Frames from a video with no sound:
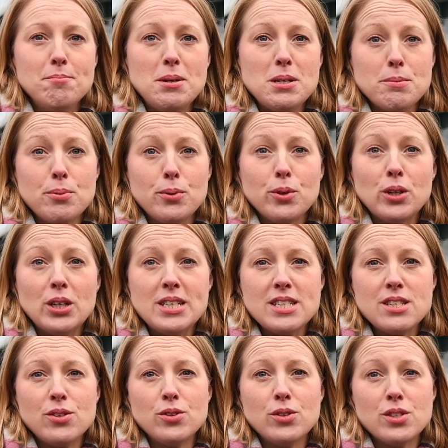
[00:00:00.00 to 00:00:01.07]
Bishop Auckland
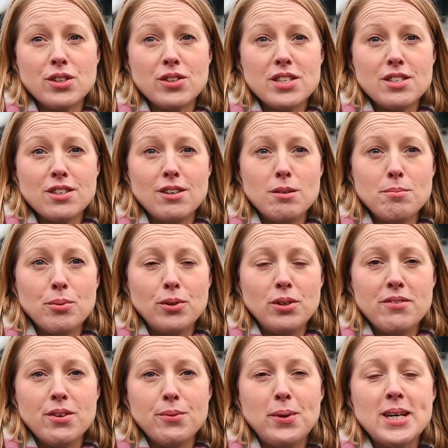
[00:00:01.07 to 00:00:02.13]
is also the starting
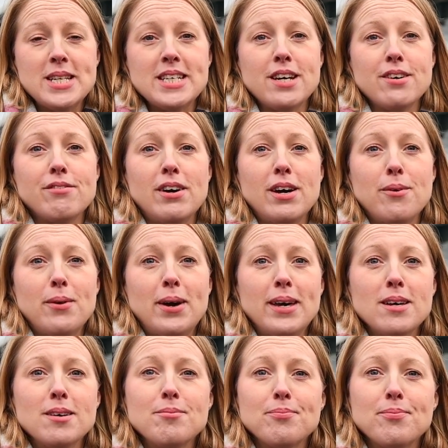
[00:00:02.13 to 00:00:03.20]
point of the Weardale Railway.